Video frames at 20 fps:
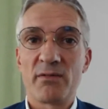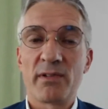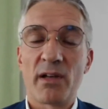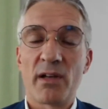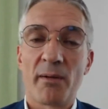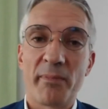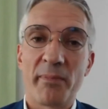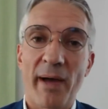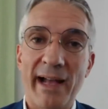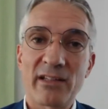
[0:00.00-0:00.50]
We
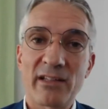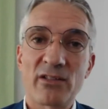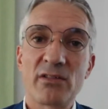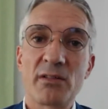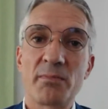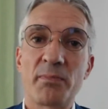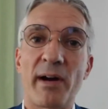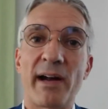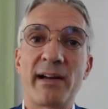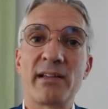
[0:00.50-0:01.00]
come back to
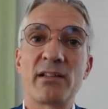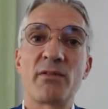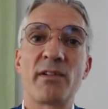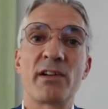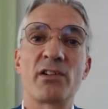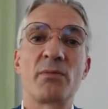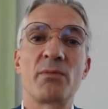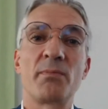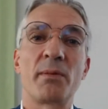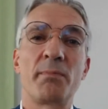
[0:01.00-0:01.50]
the price
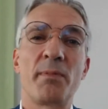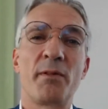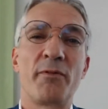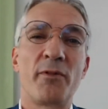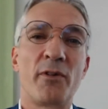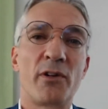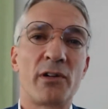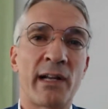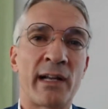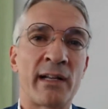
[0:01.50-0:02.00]
question, but
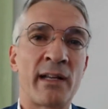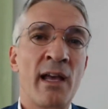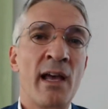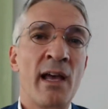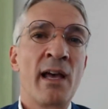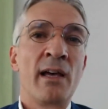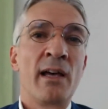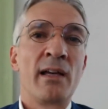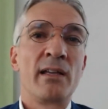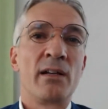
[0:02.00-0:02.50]
before that,
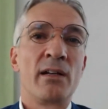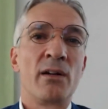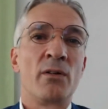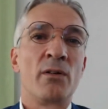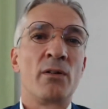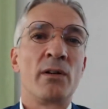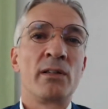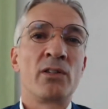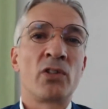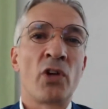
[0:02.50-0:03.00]
you
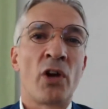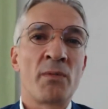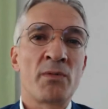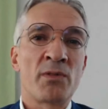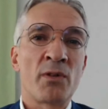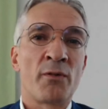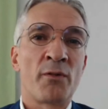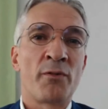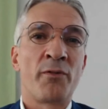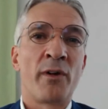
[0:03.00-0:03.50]
know, in
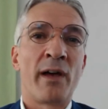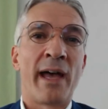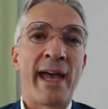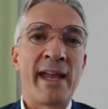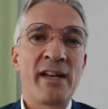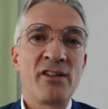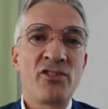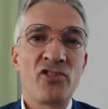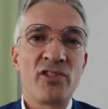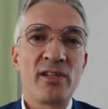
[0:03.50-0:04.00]
terms of
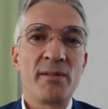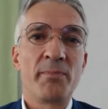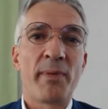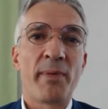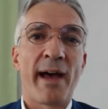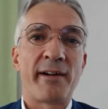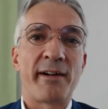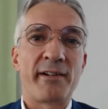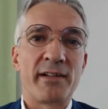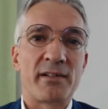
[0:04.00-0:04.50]
entry
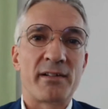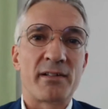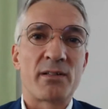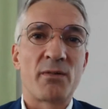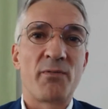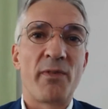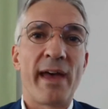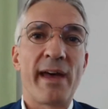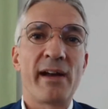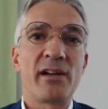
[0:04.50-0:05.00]

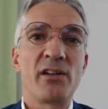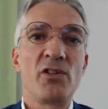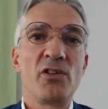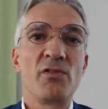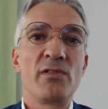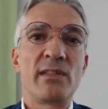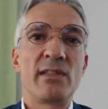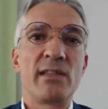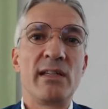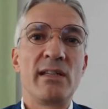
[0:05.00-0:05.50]
barriers, where do
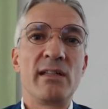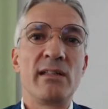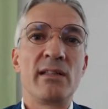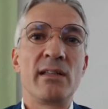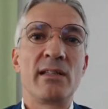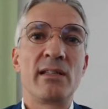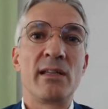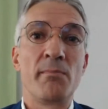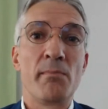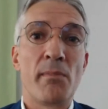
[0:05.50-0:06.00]
you see
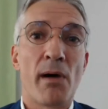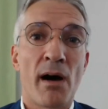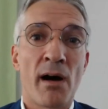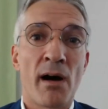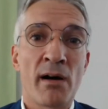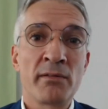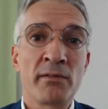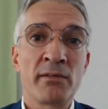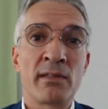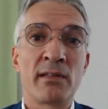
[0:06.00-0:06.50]
the
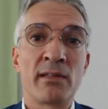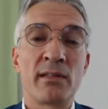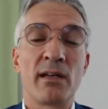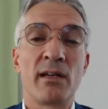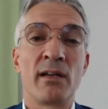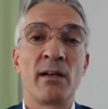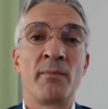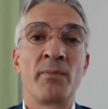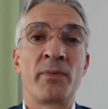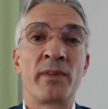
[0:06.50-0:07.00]
demand
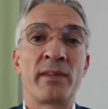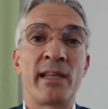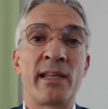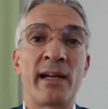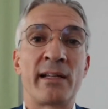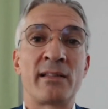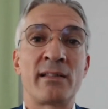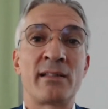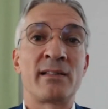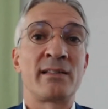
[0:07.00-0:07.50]

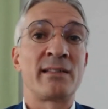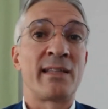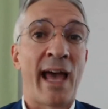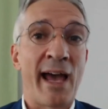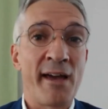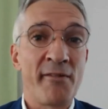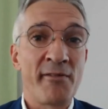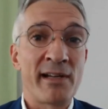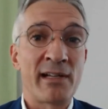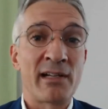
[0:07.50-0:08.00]
that
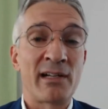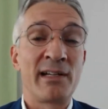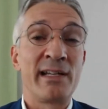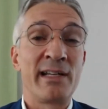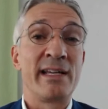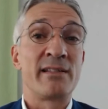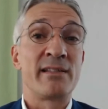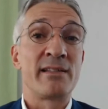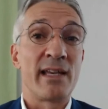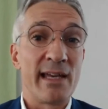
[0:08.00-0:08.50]

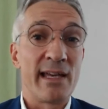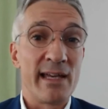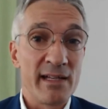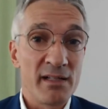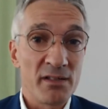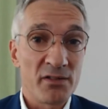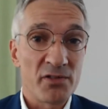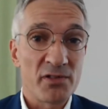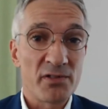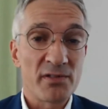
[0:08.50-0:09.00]
directly is
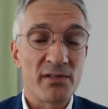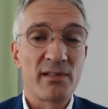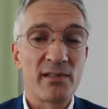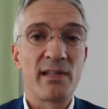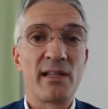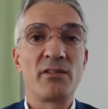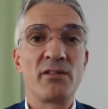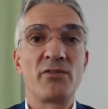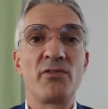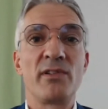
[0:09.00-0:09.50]
interested
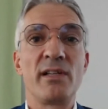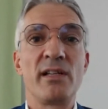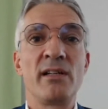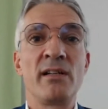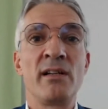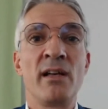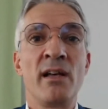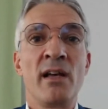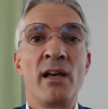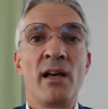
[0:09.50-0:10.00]
in
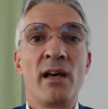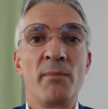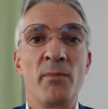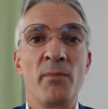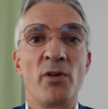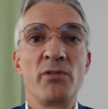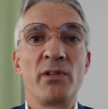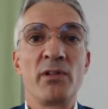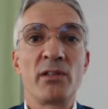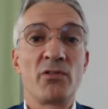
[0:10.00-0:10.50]
green
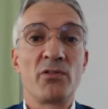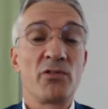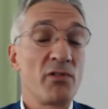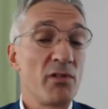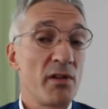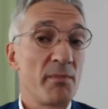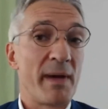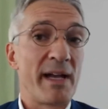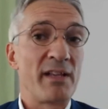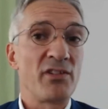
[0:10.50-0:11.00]
ammonia today?
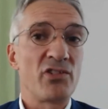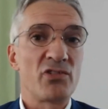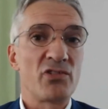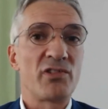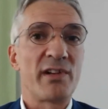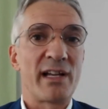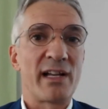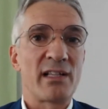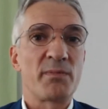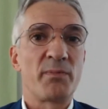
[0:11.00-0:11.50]
You mentioned
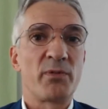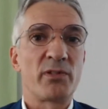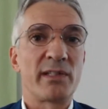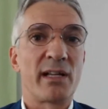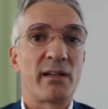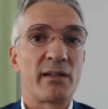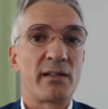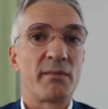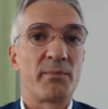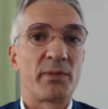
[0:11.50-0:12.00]
transport,
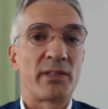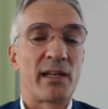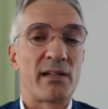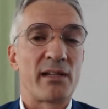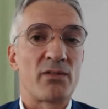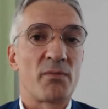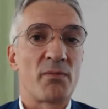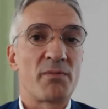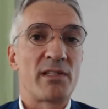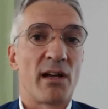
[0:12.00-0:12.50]
but
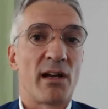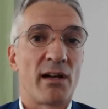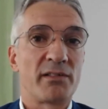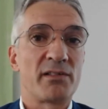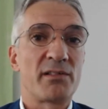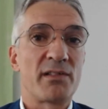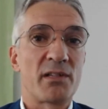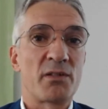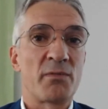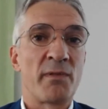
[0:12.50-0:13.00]
there's obviously
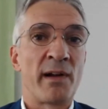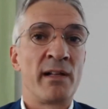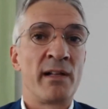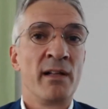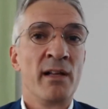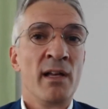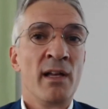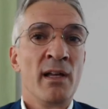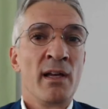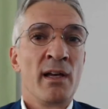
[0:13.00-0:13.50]
others as
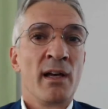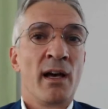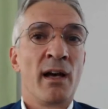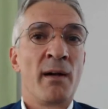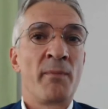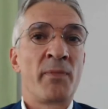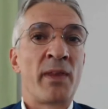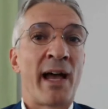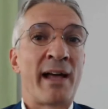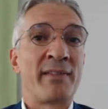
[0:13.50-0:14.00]
well,
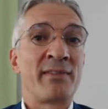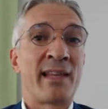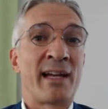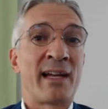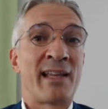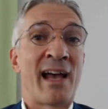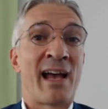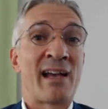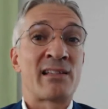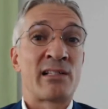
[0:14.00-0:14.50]
and
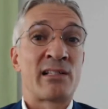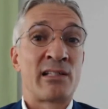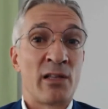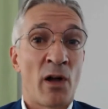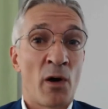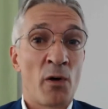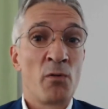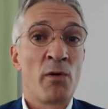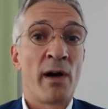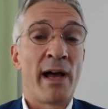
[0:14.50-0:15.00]
that has
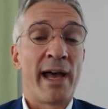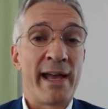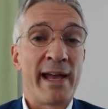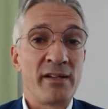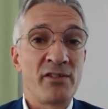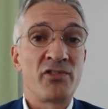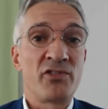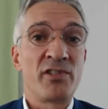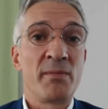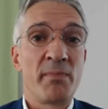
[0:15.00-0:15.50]
low
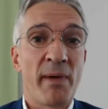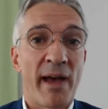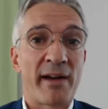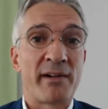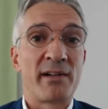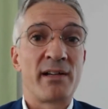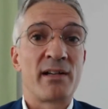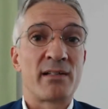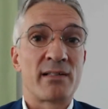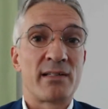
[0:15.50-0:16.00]
entry
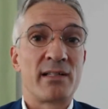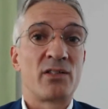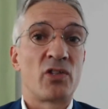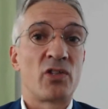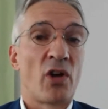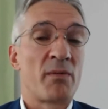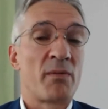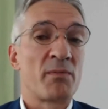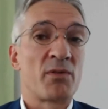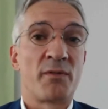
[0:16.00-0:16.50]
barriers in
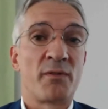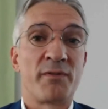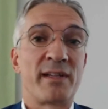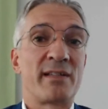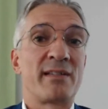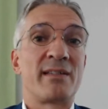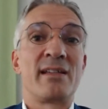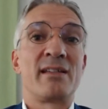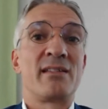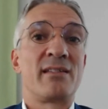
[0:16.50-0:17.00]
terms of
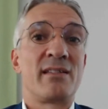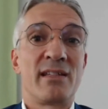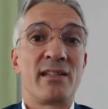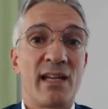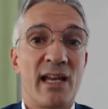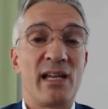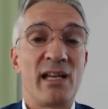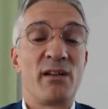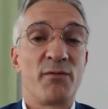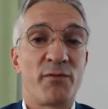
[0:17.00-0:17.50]

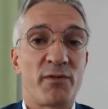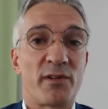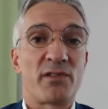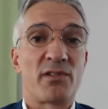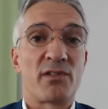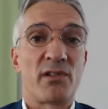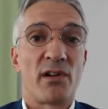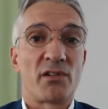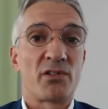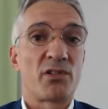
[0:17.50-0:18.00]
existing
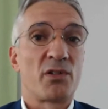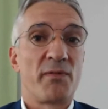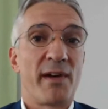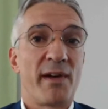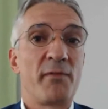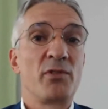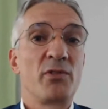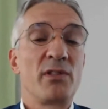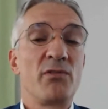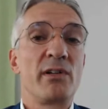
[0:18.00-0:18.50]
infrastructure.
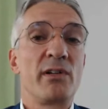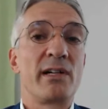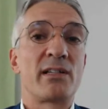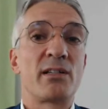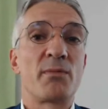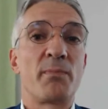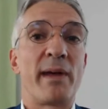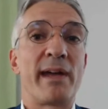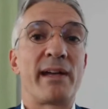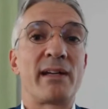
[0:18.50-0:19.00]
Where would you
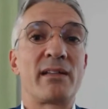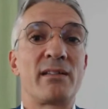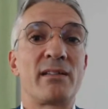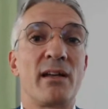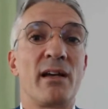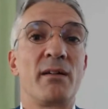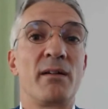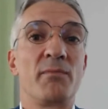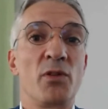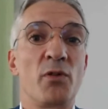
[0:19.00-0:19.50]
expect
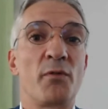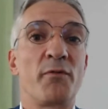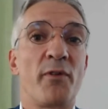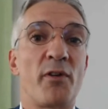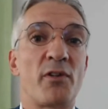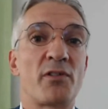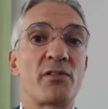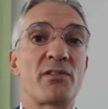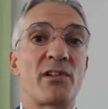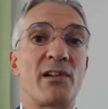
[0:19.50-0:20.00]
your
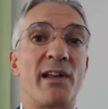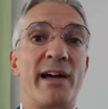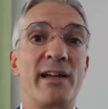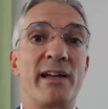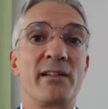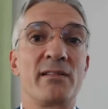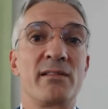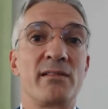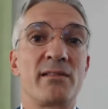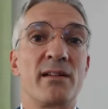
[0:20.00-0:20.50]
first
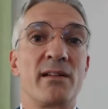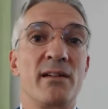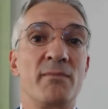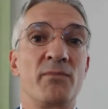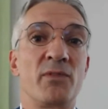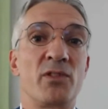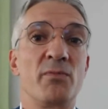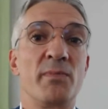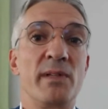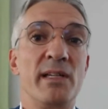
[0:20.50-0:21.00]
clients
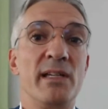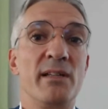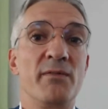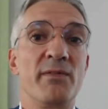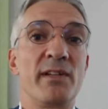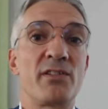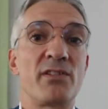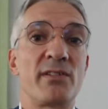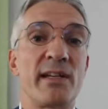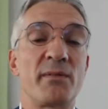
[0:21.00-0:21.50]
to be, in
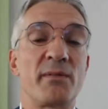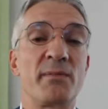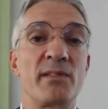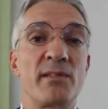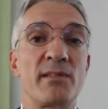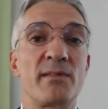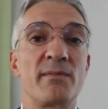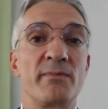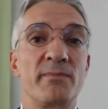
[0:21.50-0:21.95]
which segments?